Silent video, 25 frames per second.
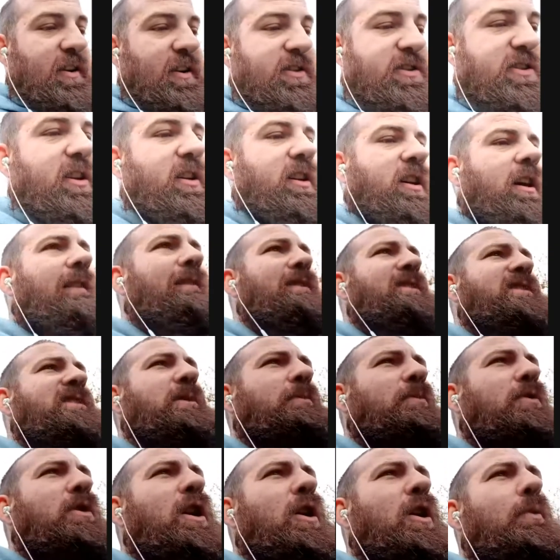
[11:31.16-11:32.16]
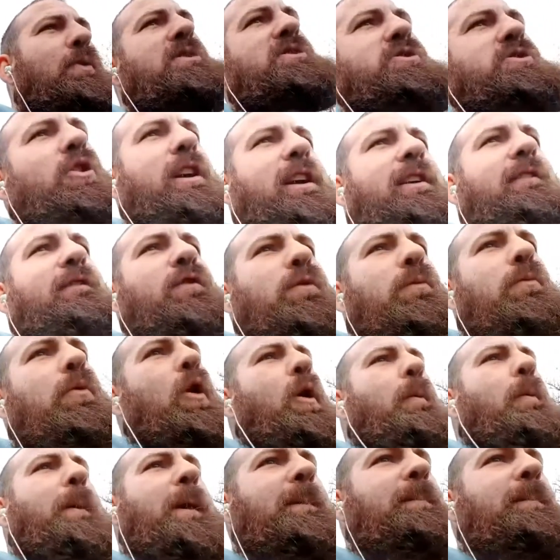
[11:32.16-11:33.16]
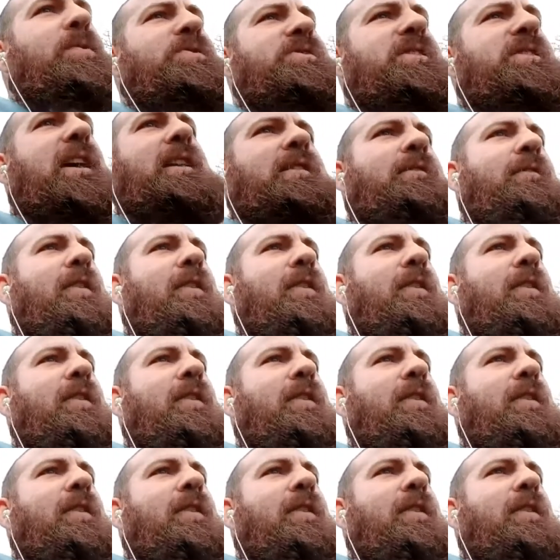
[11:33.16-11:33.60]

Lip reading: So obviously we're always looking for more people to get